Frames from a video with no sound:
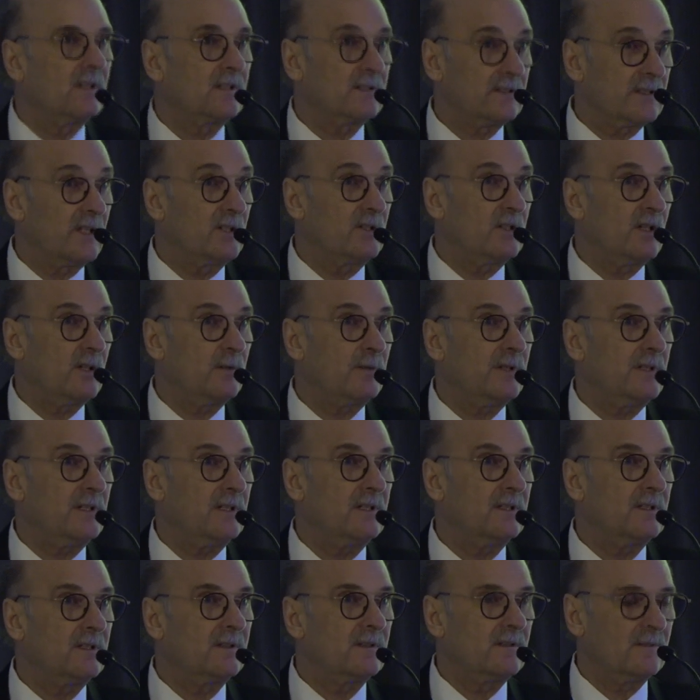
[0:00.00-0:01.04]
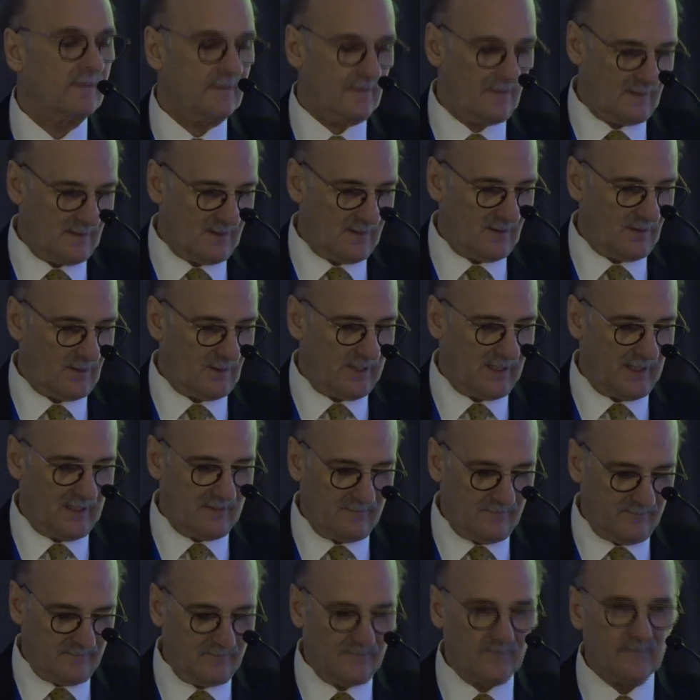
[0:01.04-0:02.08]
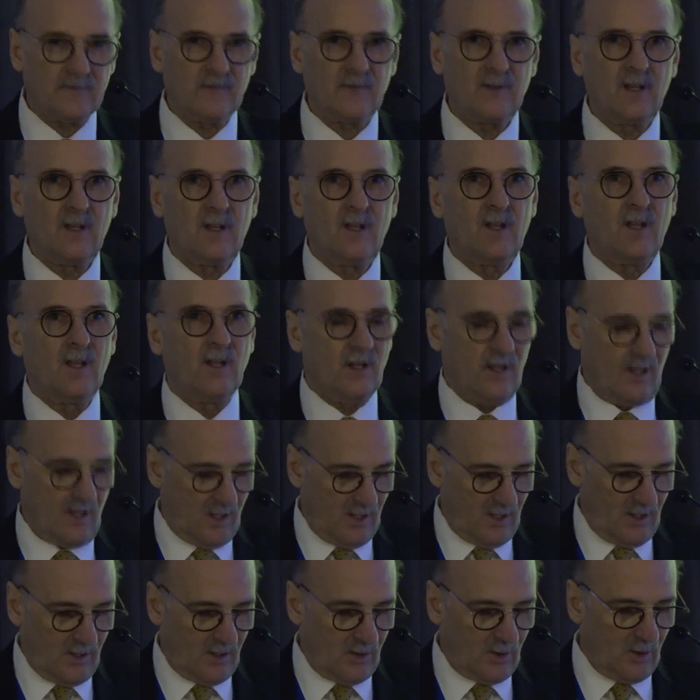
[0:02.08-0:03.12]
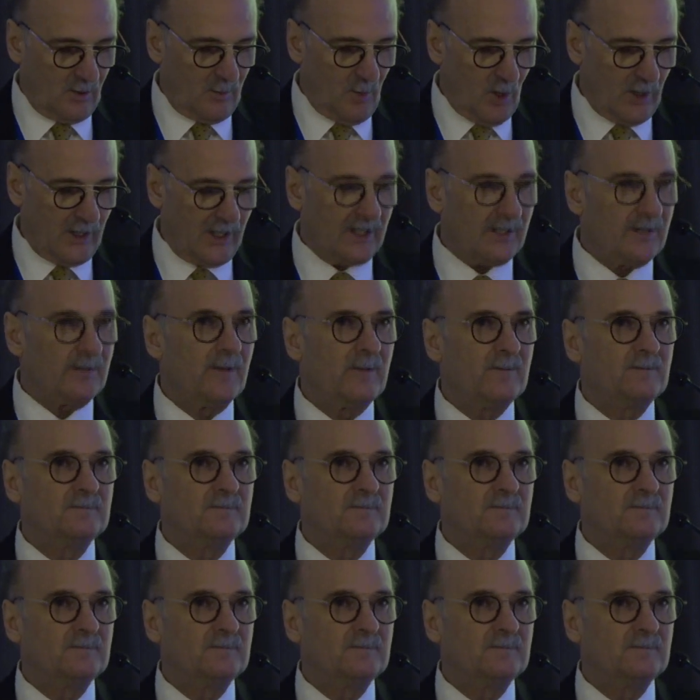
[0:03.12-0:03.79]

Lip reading: Can you hear me? Okay. Good morning.